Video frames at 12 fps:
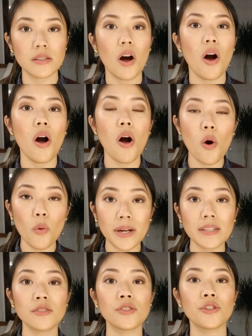to
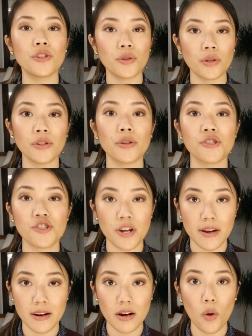always secure your
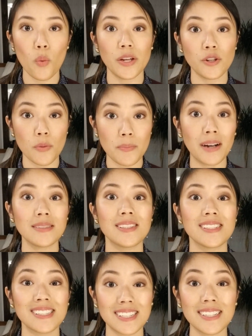chair when you're
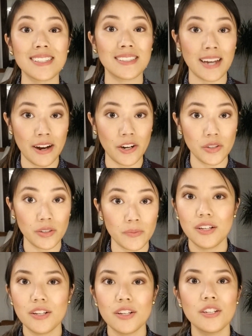about to sit
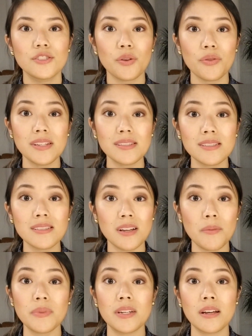down. So this is
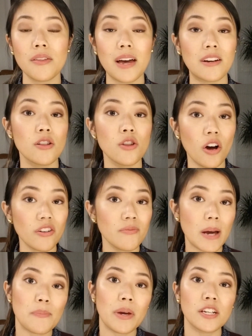something that a lot of
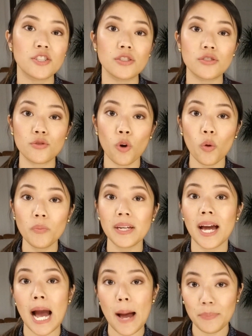my patients told me
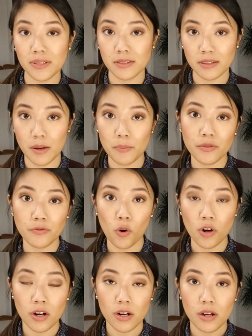happened to them
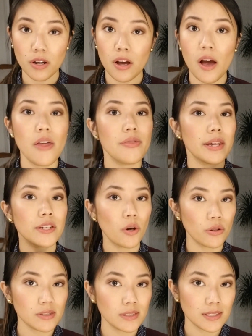before. They
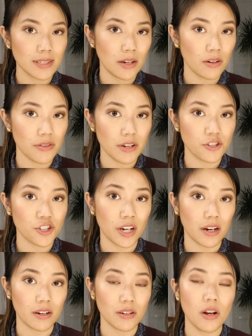go to sit down on their
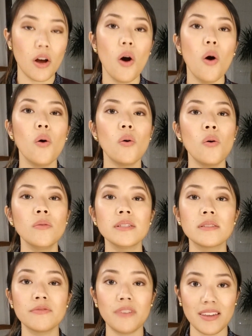chair only
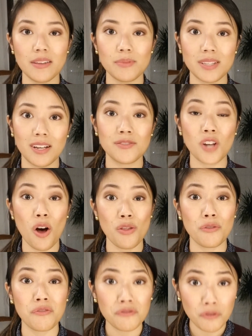to find themselves on the
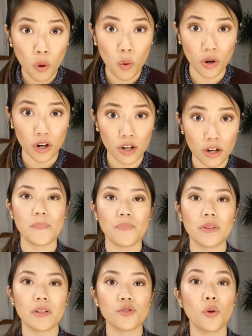floor.
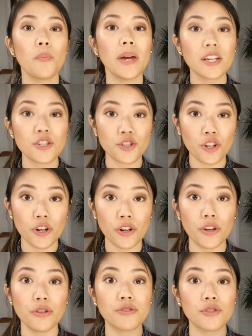So make sure
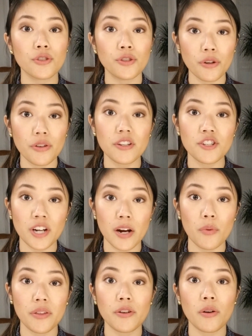you secure the chair
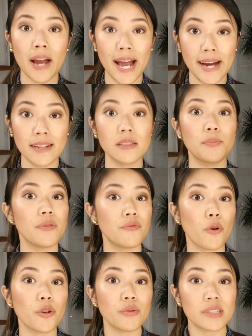with your hands
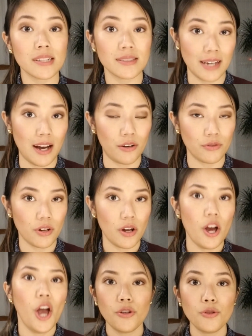before you sit down.
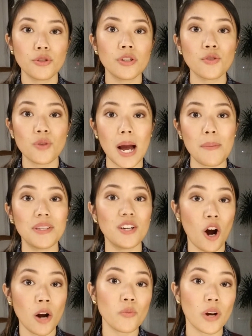You can grab the
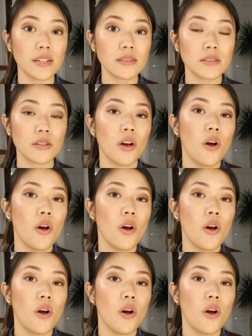armrest,